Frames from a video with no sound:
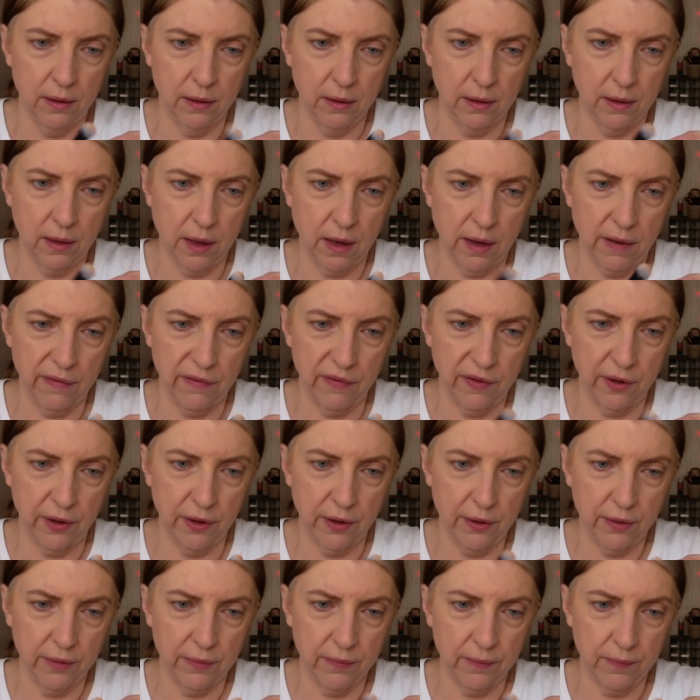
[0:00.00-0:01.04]

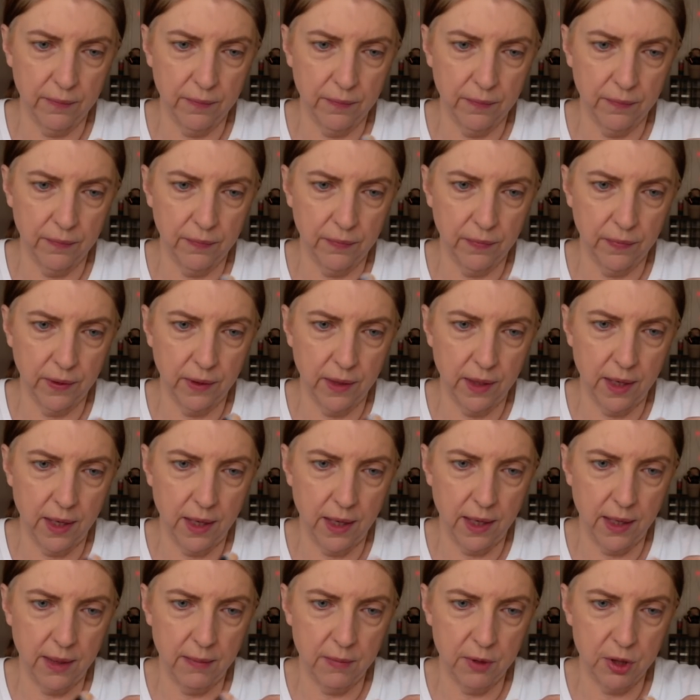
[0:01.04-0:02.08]
cover,
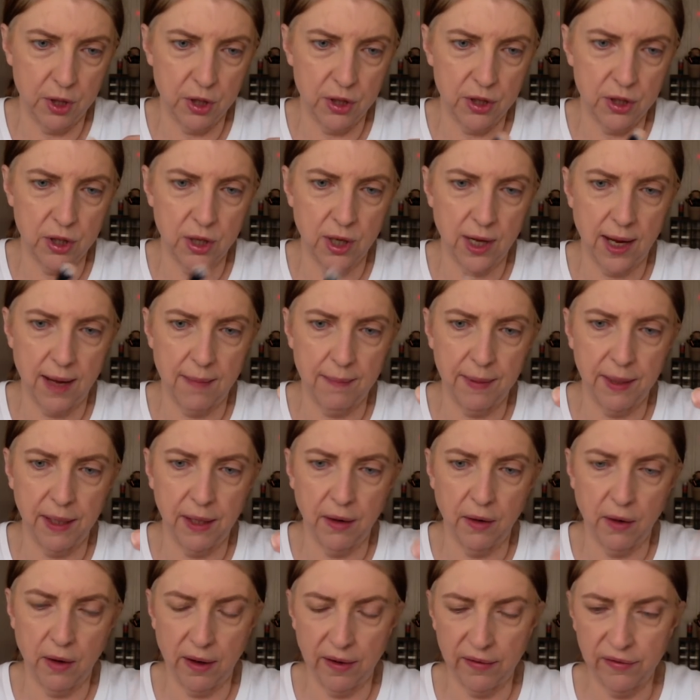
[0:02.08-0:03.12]
and I'm just tapping
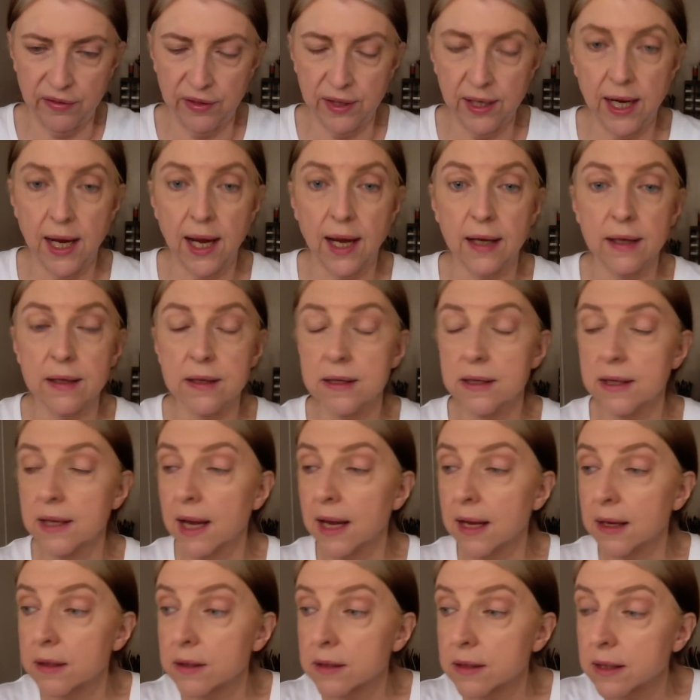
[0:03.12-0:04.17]
off the
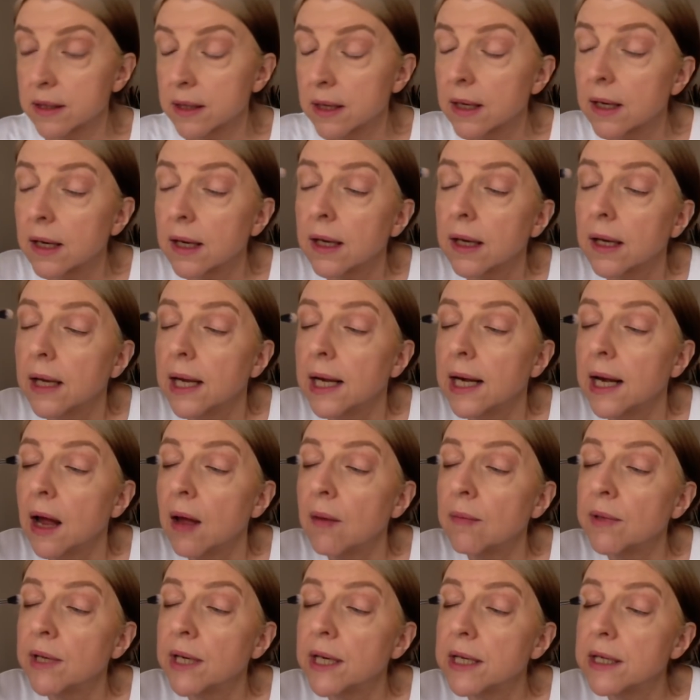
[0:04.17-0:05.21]
excess. And now
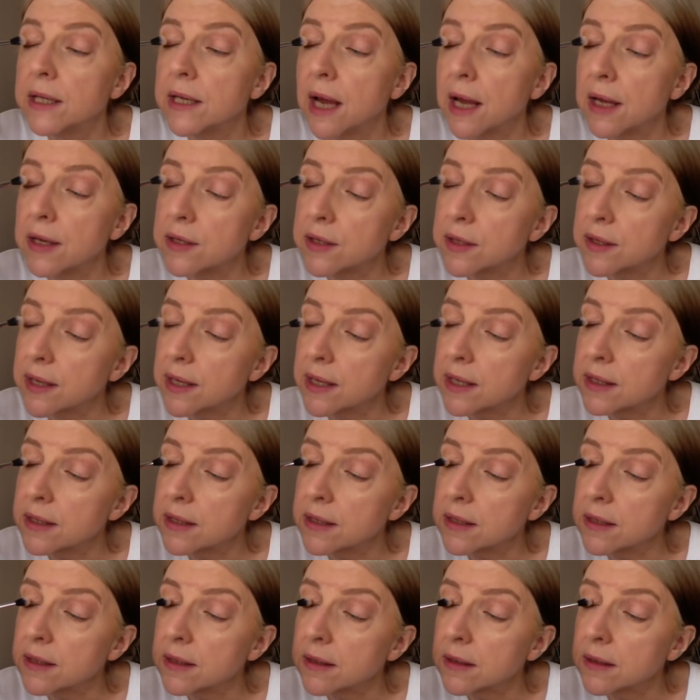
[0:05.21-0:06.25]
I'm going to dust
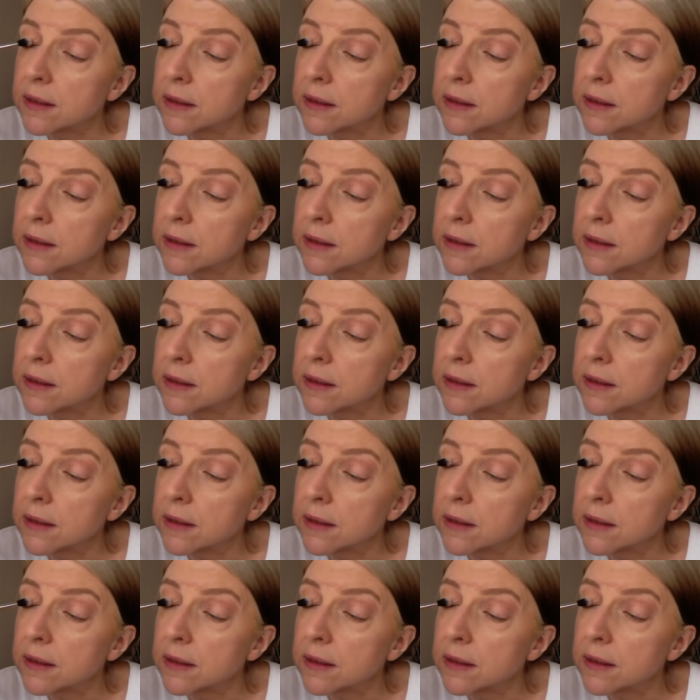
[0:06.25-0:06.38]
this